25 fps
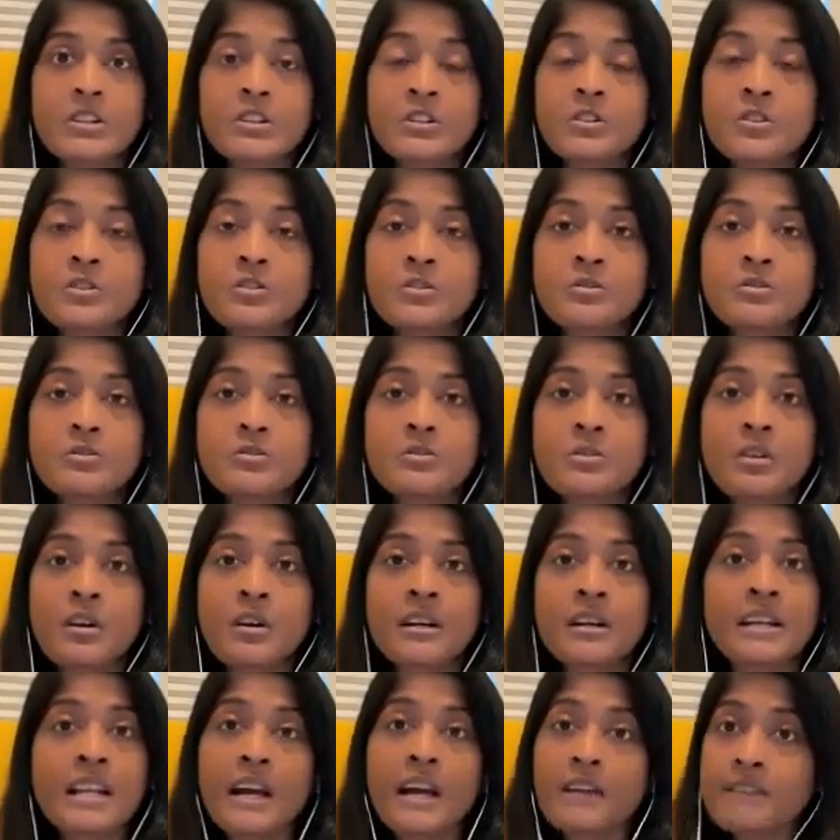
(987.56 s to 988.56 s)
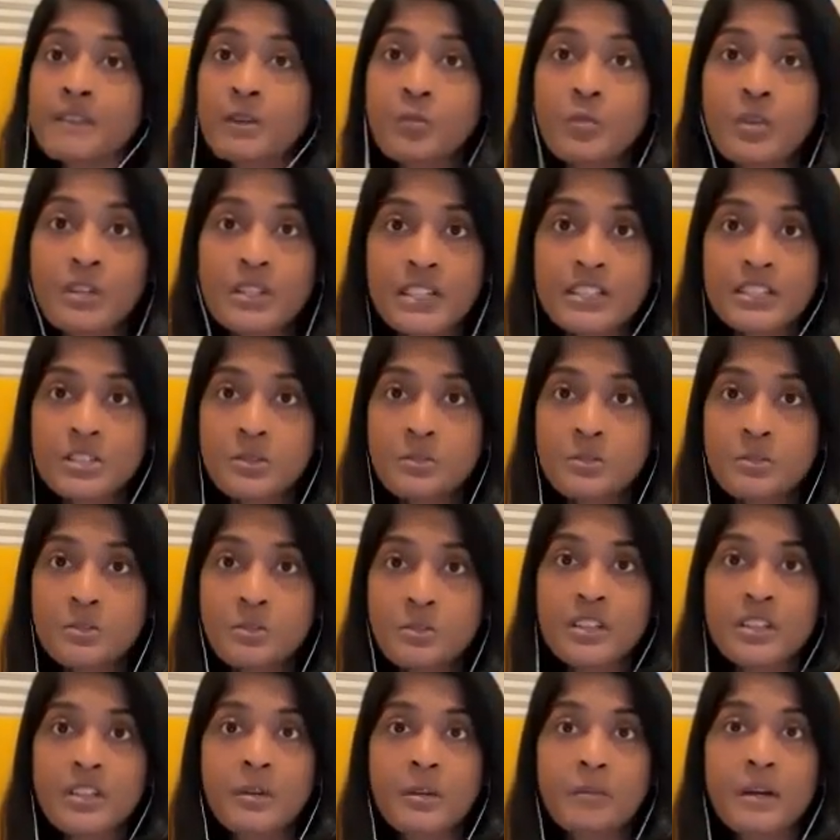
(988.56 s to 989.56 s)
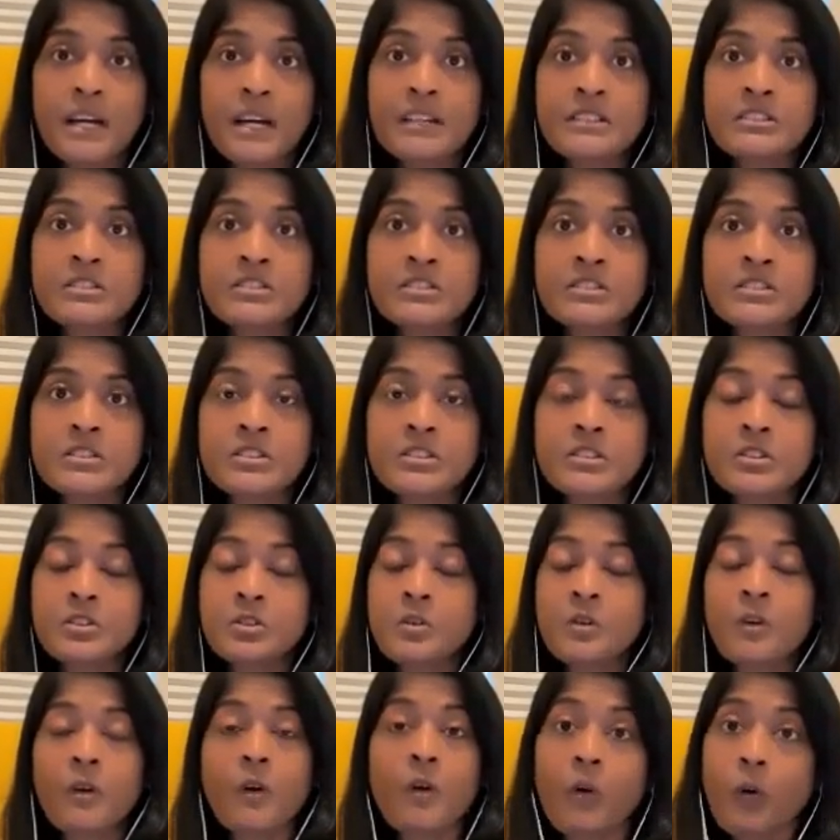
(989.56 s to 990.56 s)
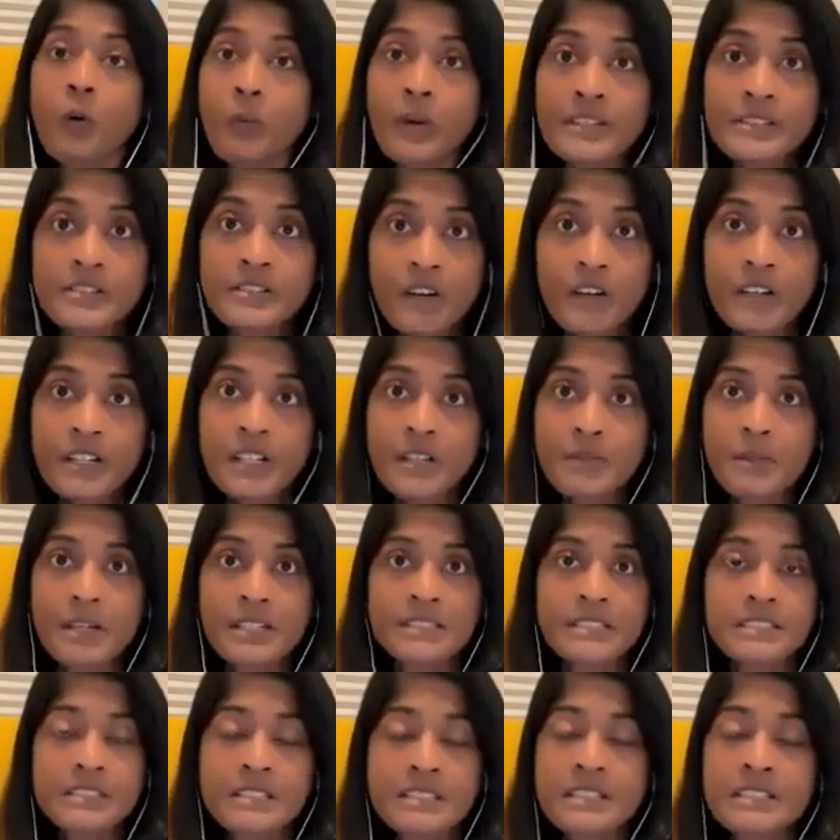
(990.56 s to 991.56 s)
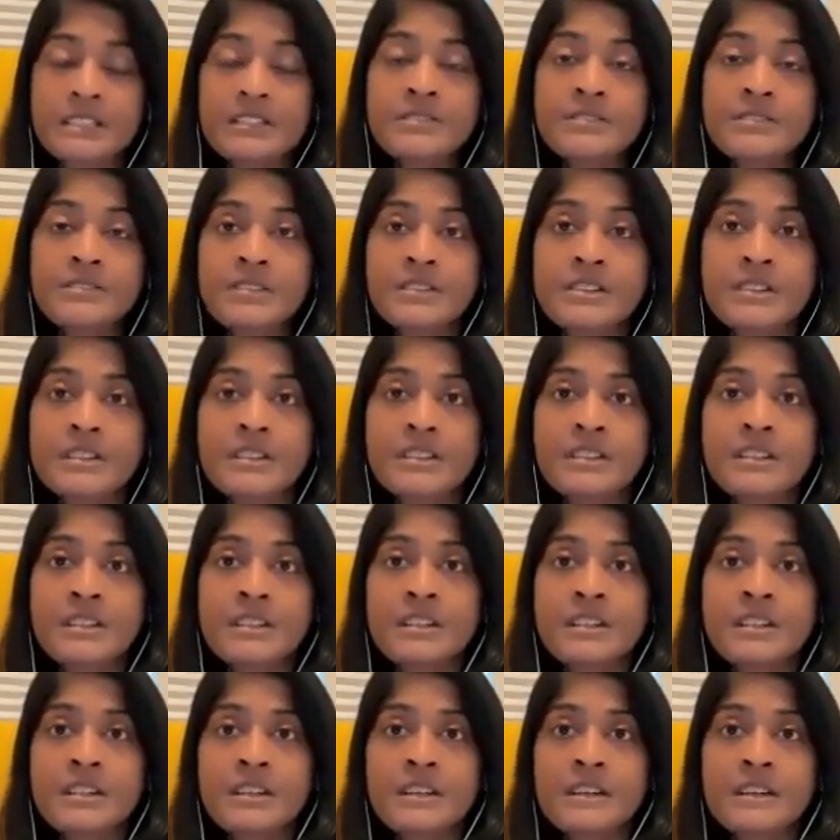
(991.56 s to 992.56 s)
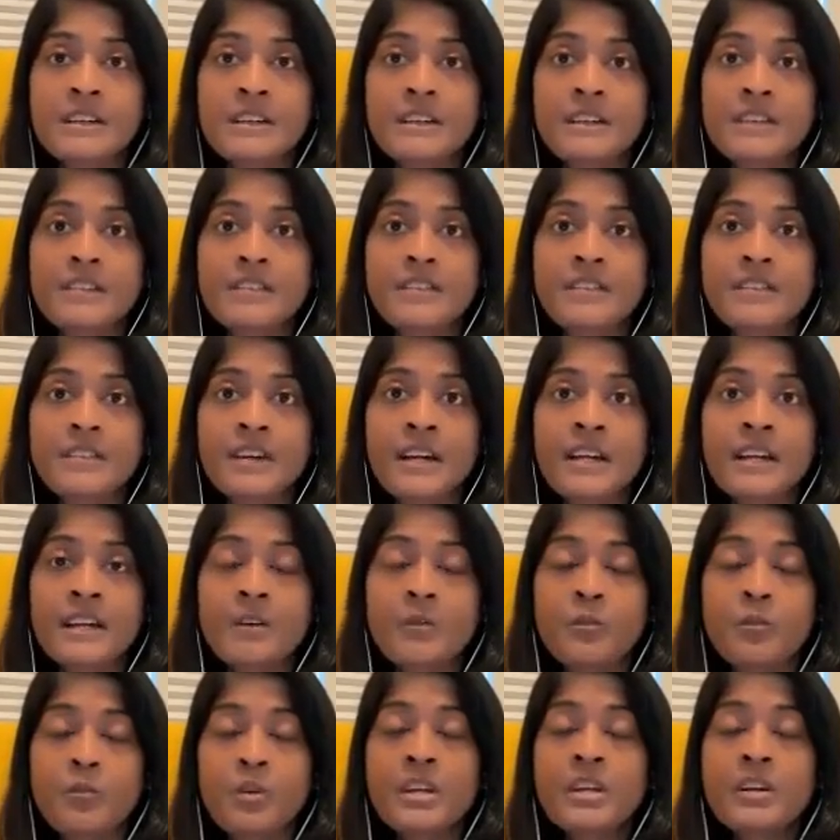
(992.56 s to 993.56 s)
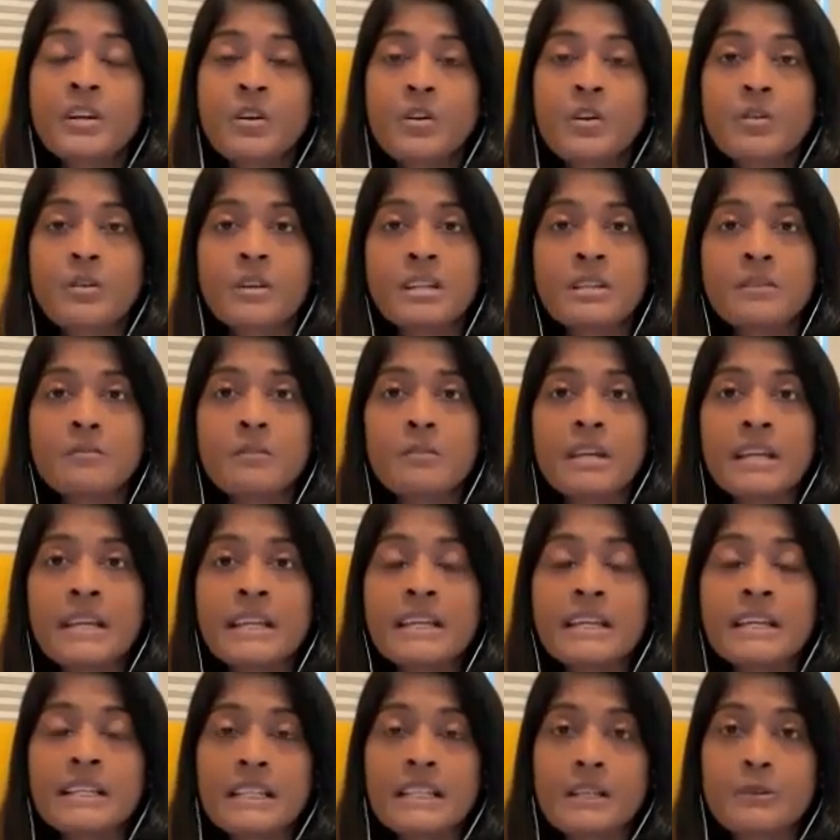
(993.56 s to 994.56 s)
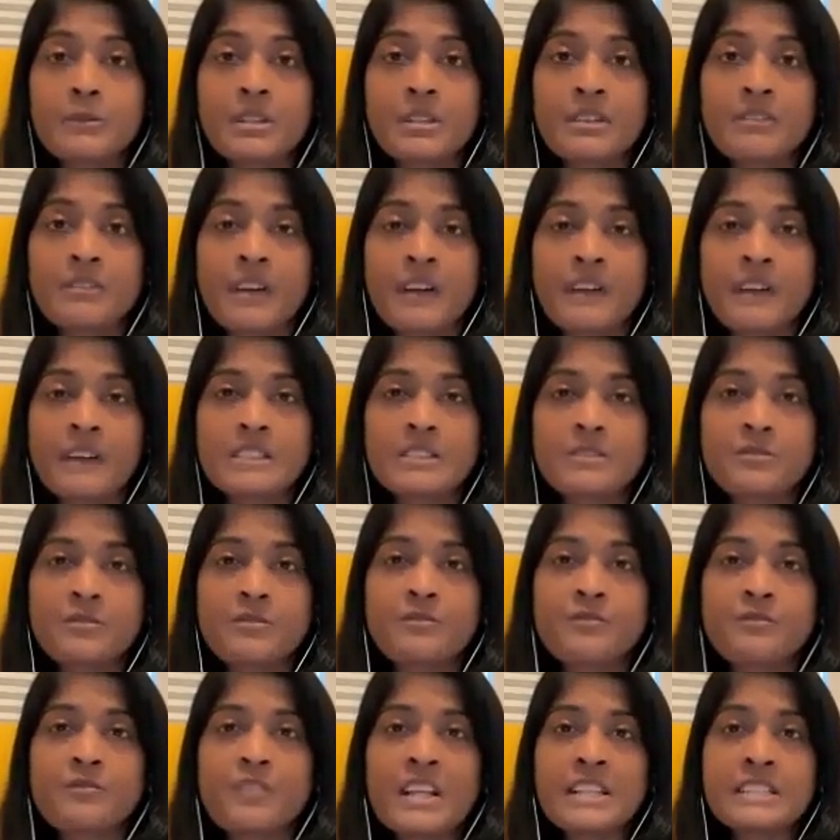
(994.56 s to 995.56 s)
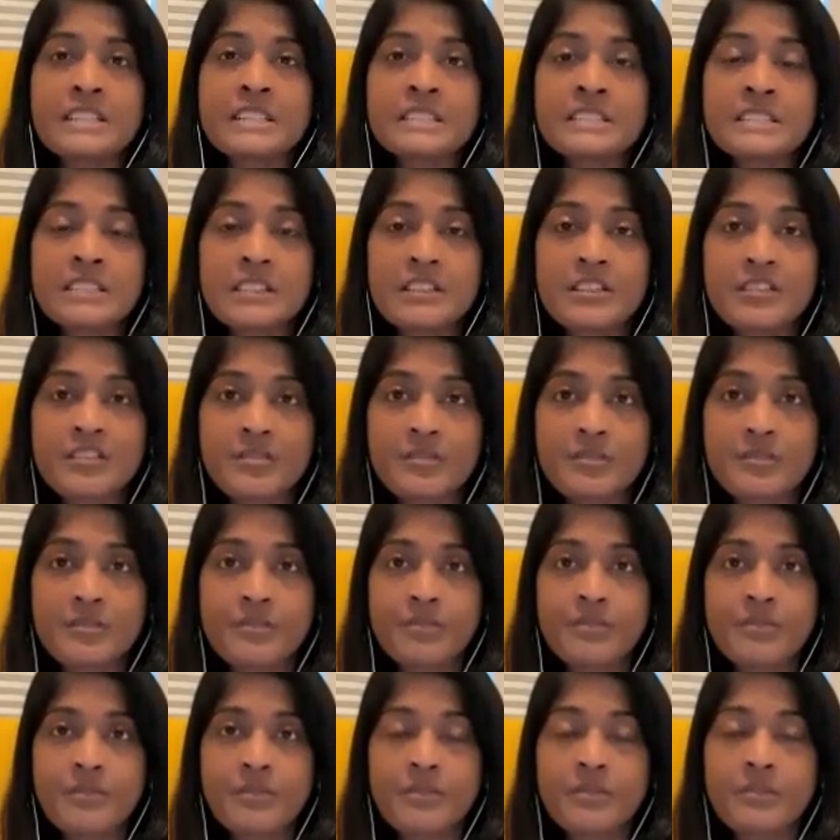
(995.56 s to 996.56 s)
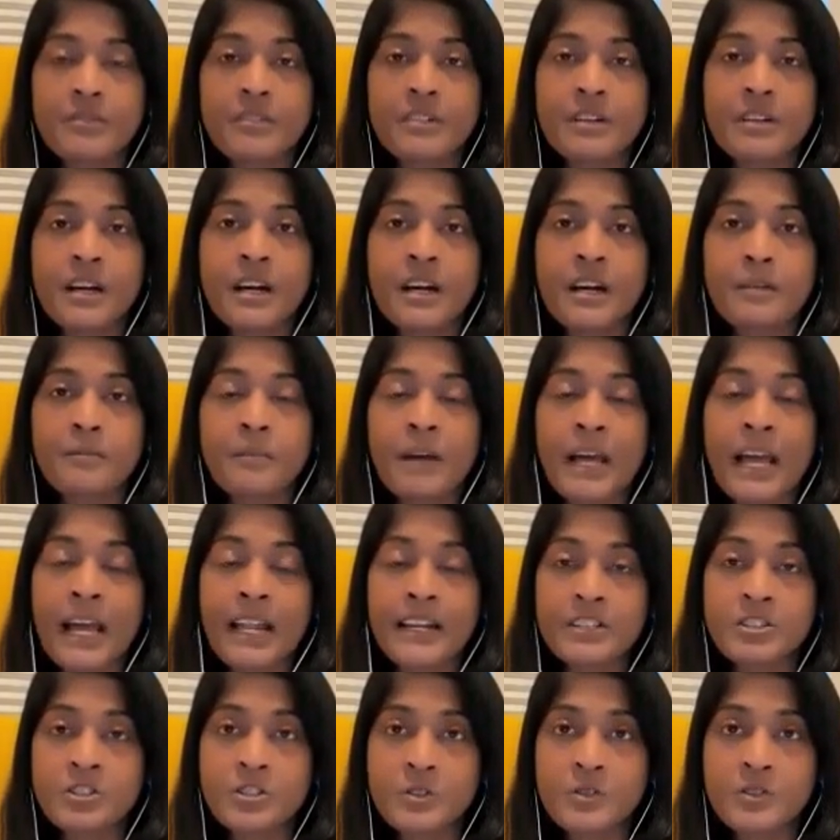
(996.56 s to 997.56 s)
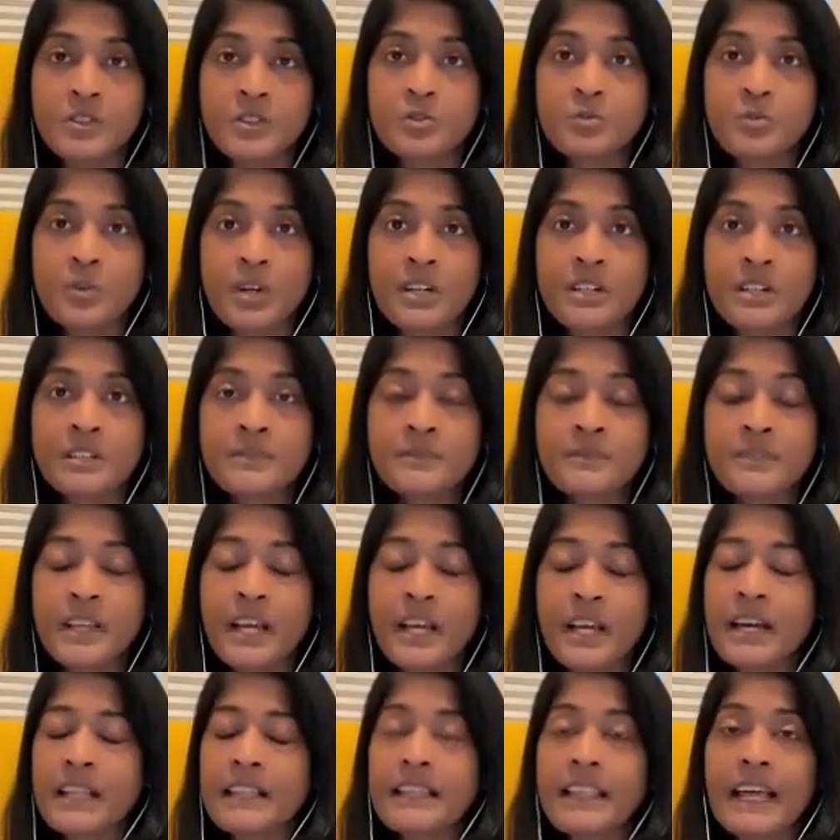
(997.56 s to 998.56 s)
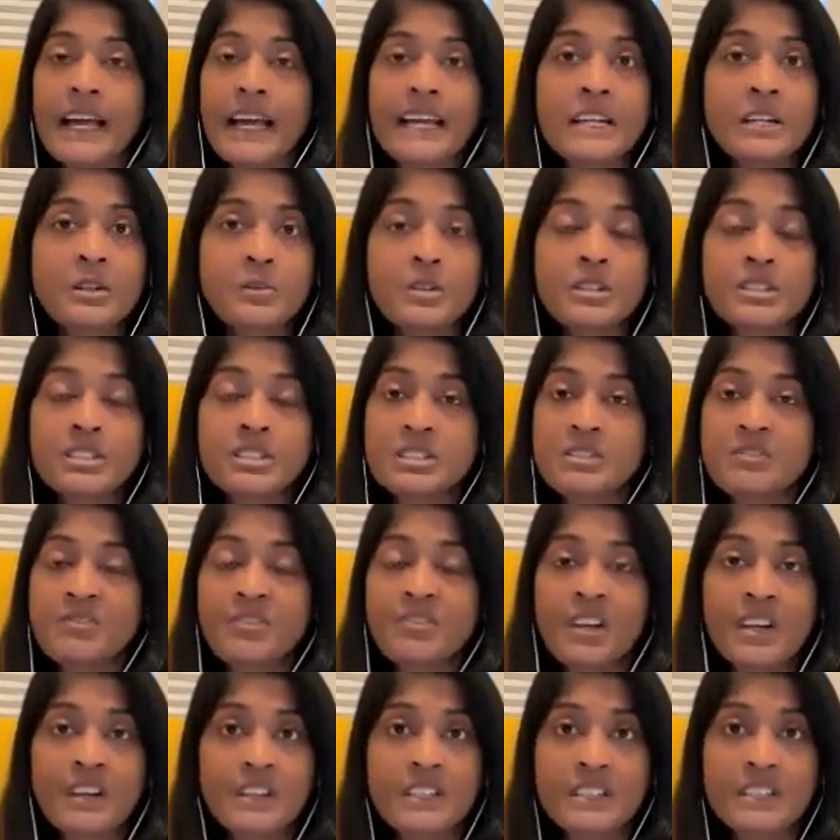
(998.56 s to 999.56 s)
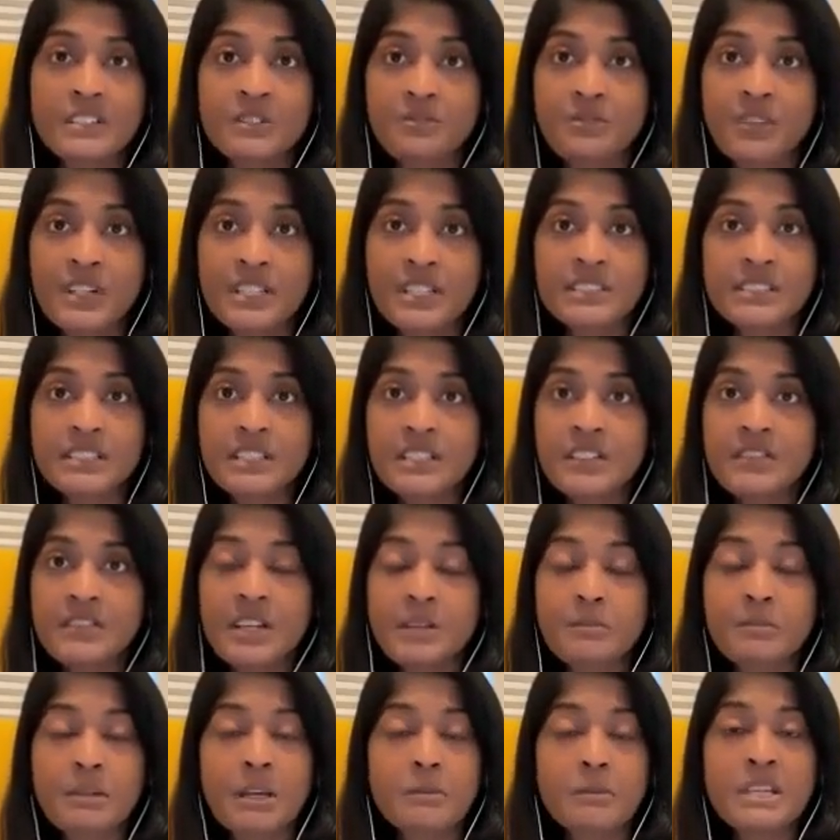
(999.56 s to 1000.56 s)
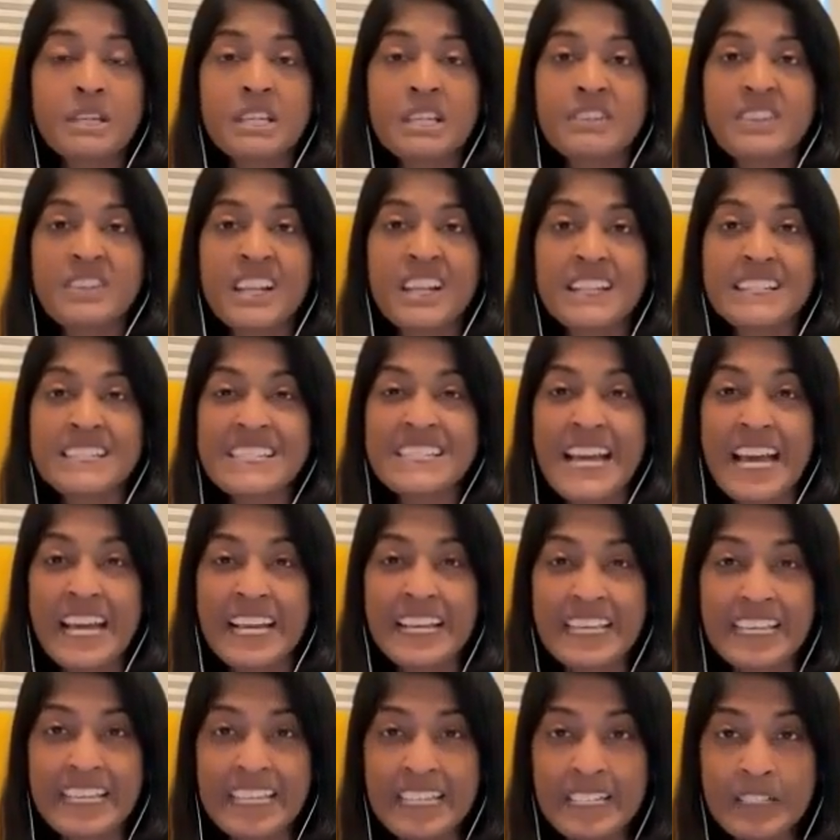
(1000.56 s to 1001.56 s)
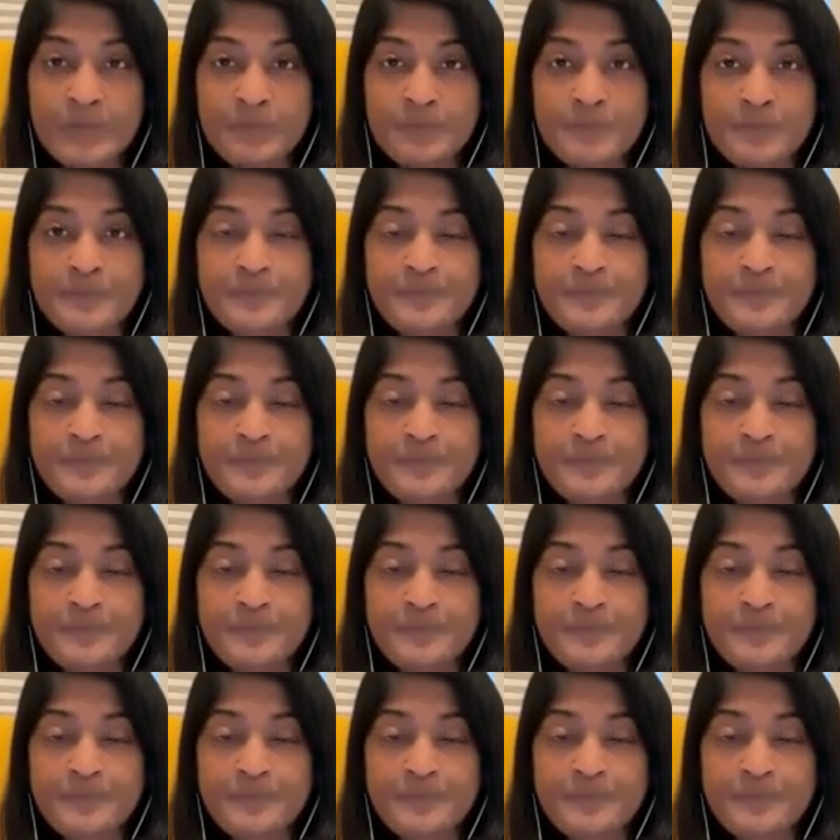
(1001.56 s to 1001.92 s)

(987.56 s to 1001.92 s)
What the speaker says: You are never willing to put in your best. You're always argumentative, right? We go in immediately with a very defensive attitude as well. Our language is very defensive and maybe even attacking.